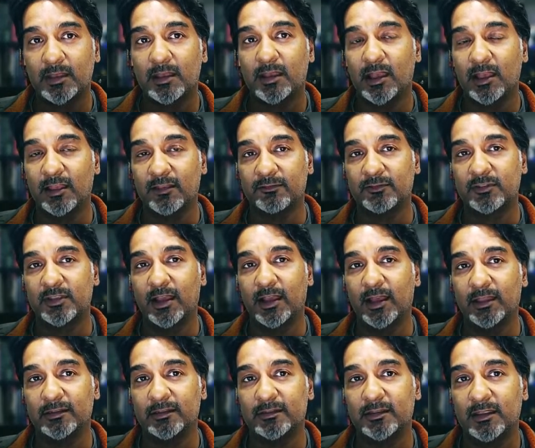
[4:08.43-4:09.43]
I've
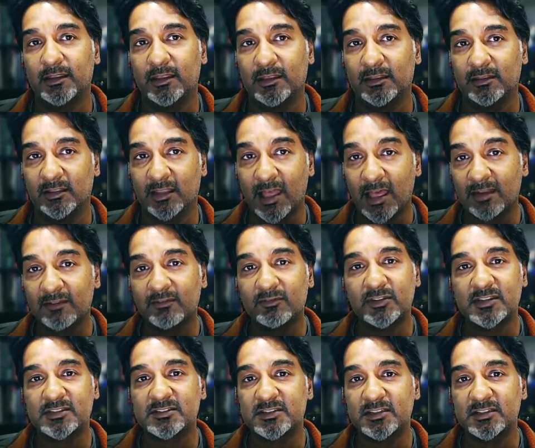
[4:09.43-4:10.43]
got a lot of
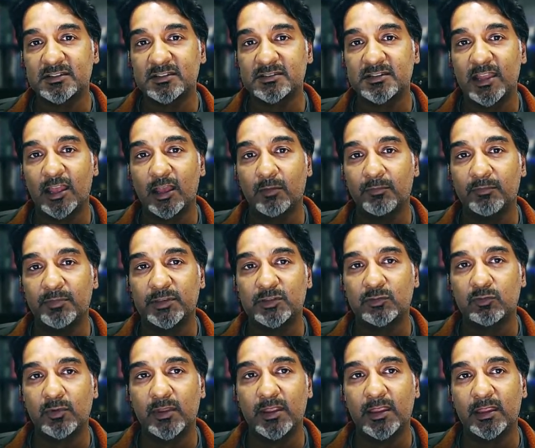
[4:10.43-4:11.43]
distance now
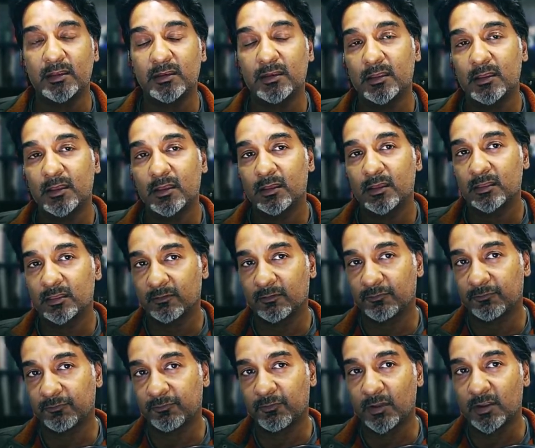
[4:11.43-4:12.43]
between the
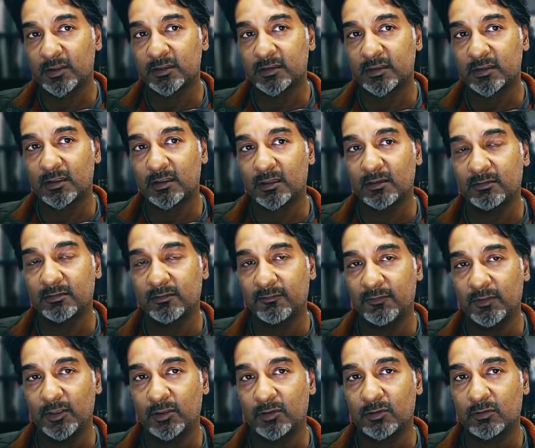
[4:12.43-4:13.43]
front of the
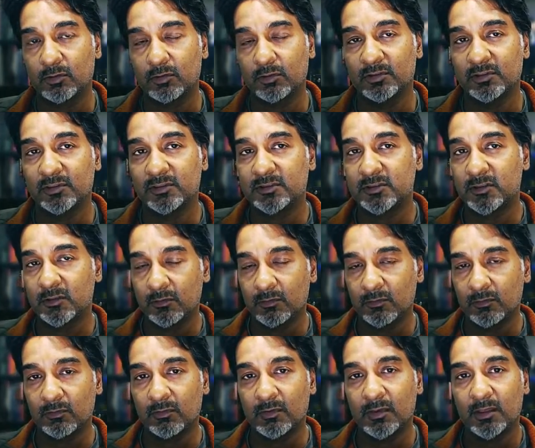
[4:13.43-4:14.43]
vehicle
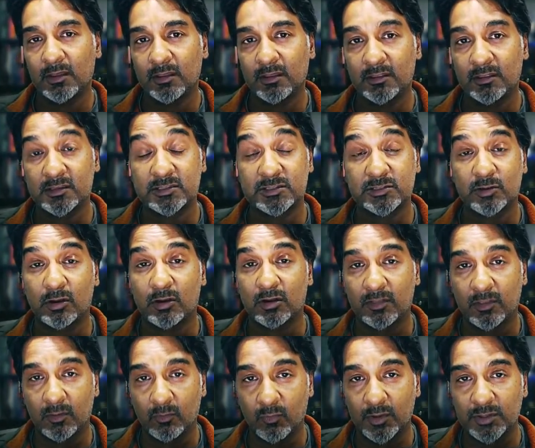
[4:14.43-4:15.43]
to the start of
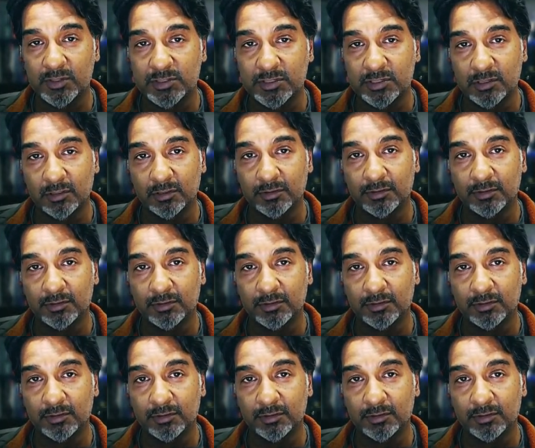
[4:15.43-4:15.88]
the windshield.